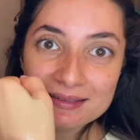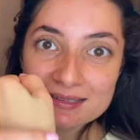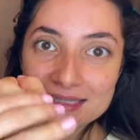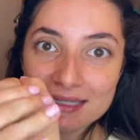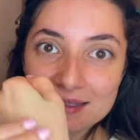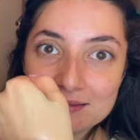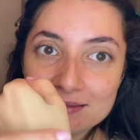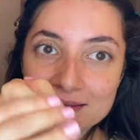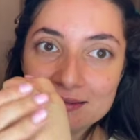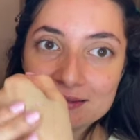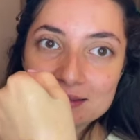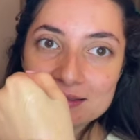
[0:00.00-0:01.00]
tint
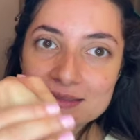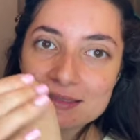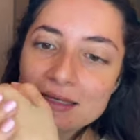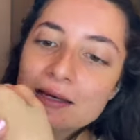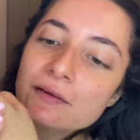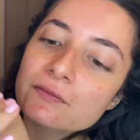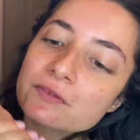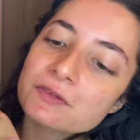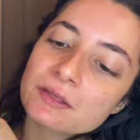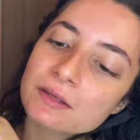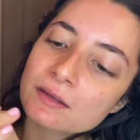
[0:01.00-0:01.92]
that this gives.